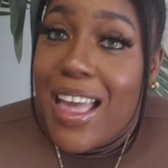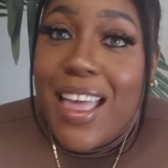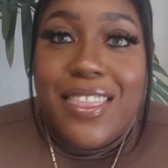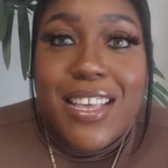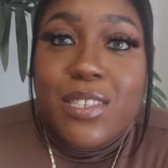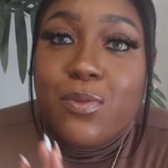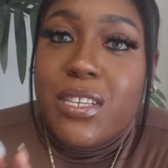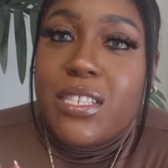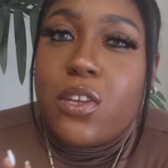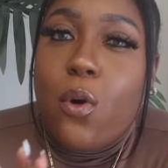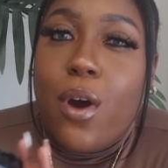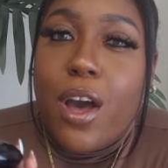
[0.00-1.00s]
This one is
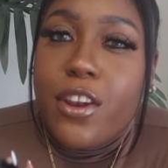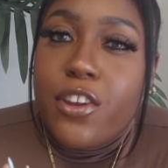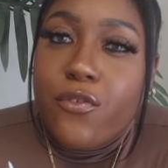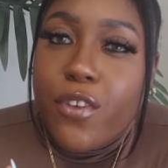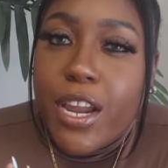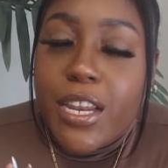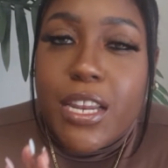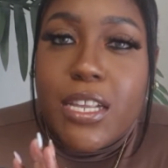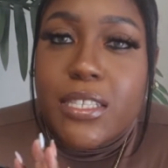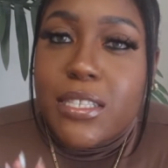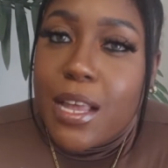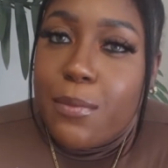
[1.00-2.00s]
so underrated and
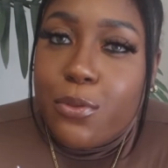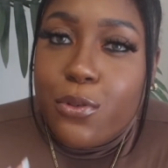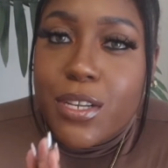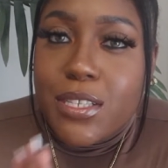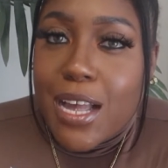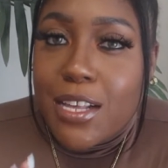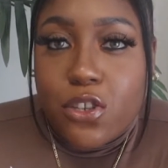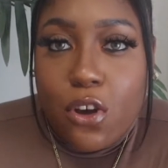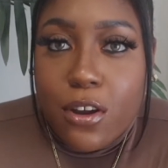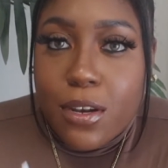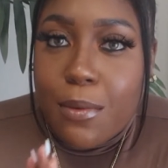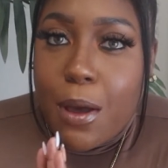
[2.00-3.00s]
slept on. It's not
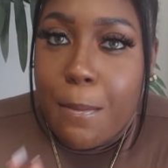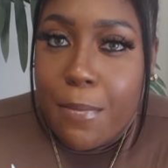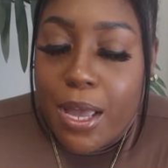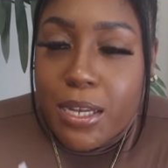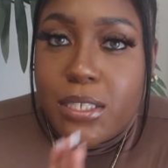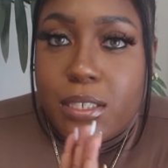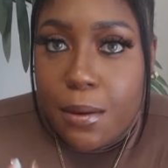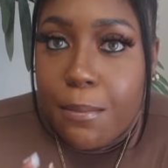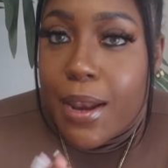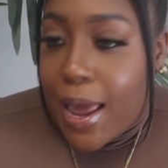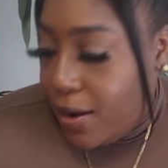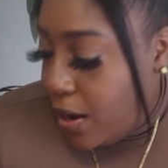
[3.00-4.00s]
talked about much,
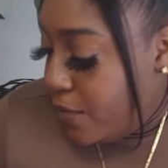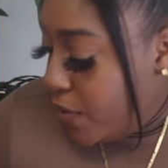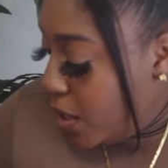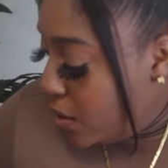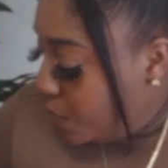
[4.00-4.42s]
but I love it.